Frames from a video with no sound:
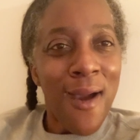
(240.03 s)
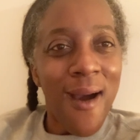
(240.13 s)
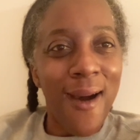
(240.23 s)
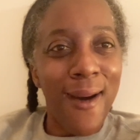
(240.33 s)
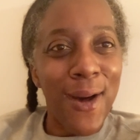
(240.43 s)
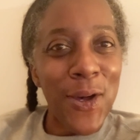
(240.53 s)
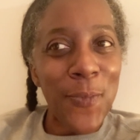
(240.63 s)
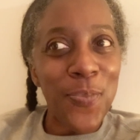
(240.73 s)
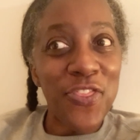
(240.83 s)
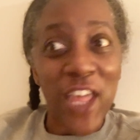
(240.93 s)

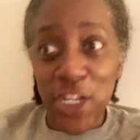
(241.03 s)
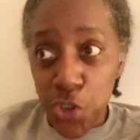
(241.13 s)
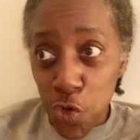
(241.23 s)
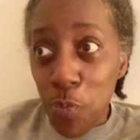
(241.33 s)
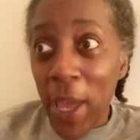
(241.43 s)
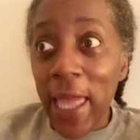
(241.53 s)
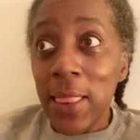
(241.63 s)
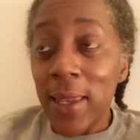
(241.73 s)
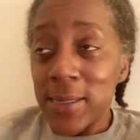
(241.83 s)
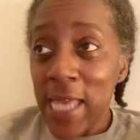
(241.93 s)
They do pay a
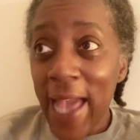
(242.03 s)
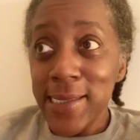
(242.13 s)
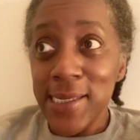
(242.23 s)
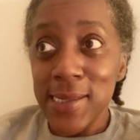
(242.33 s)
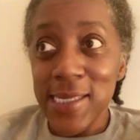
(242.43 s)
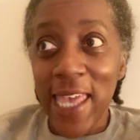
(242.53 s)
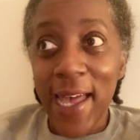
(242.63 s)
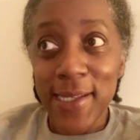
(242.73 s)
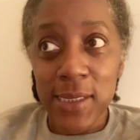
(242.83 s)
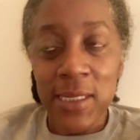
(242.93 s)
lot of taxes,
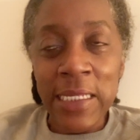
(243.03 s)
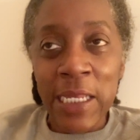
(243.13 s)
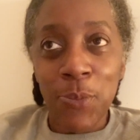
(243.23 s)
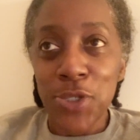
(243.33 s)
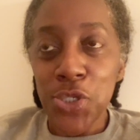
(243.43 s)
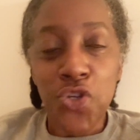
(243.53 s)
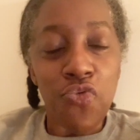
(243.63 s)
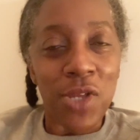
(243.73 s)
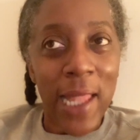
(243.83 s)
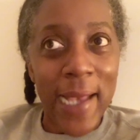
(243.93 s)
yes. But do you
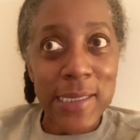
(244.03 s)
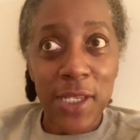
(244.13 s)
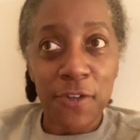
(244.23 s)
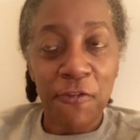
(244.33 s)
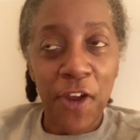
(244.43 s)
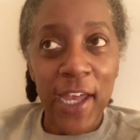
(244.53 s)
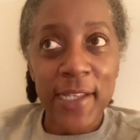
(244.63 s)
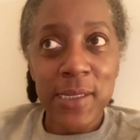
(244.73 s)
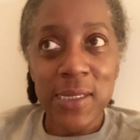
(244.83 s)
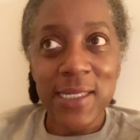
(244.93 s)
realize that in
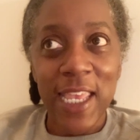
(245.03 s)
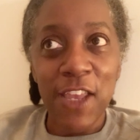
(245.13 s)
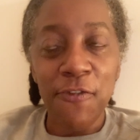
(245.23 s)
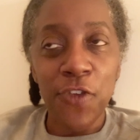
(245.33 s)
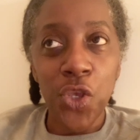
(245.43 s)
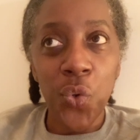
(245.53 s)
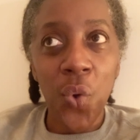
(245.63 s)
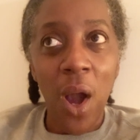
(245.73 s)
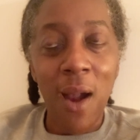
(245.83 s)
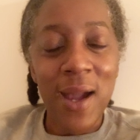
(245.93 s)
France, if
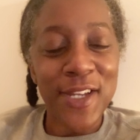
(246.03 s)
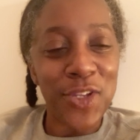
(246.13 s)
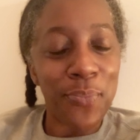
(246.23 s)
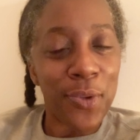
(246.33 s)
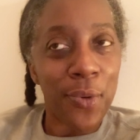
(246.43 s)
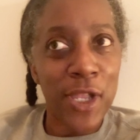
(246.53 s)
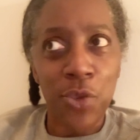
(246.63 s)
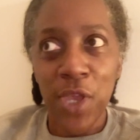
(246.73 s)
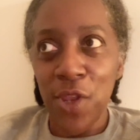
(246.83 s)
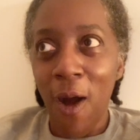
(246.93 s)
you are unemployed,
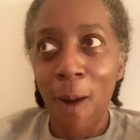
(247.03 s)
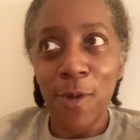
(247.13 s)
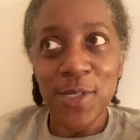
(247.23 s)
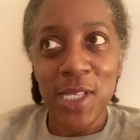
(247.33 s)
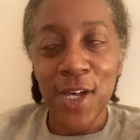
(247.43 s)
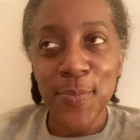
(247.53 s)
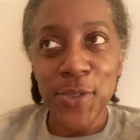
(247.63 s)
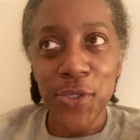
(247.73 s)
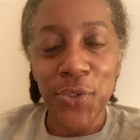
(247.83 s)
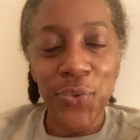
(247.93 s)
you get almost up
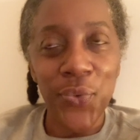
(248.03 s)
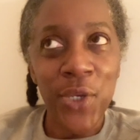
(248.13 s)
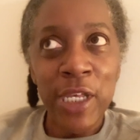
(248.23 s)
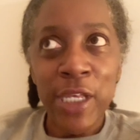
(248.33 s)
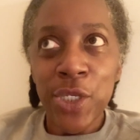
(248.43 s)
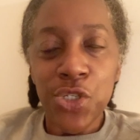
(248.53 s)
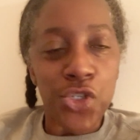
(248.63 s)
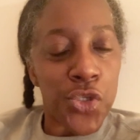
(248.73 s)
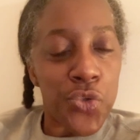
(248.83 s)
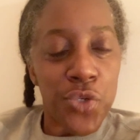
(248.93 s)
to
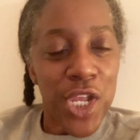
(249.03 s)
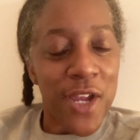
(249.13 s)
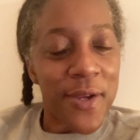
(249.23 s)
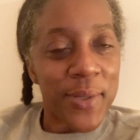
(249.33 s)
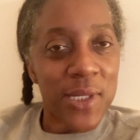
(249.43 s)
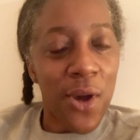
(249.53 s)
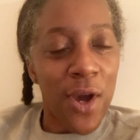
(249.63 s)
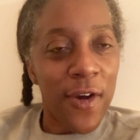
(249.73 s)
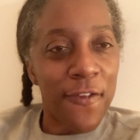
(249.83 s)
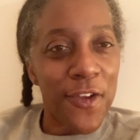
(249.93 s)
2 years
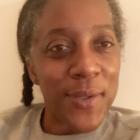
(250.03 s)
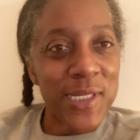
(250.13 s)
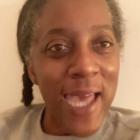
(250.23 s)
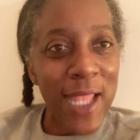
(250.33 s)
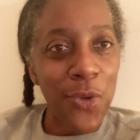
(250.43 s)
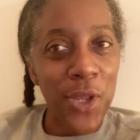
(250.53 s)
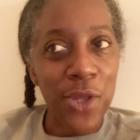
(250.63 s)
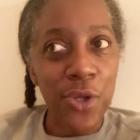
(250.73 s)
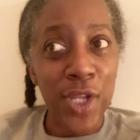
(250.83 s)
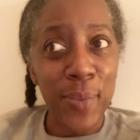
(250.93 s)
of your salary
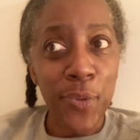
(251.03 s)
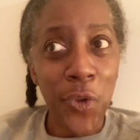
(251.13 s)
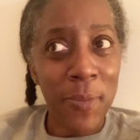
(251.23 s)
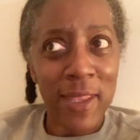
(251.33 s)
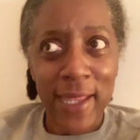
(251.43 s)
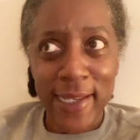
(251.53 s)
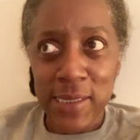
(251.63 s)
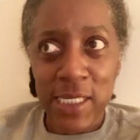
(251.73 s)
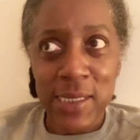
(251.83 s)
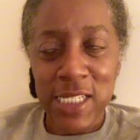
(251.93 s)
on unemployment, like
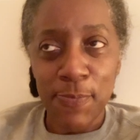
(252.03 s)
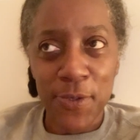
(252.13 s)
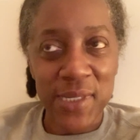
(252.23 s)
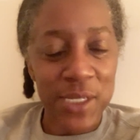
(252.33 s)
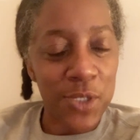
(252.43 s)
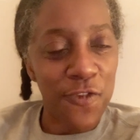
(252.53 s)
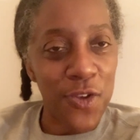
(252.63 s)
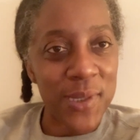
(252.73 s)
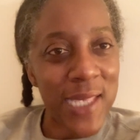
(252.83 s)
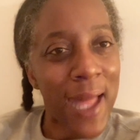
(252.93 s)
60% of
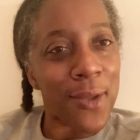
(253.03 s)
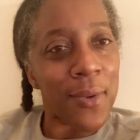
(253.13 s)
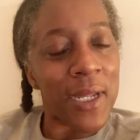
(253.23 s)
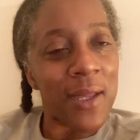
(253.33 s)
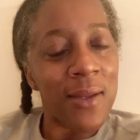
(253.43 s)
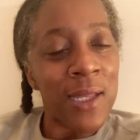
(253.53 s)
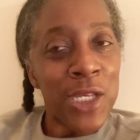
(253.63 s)
your salary?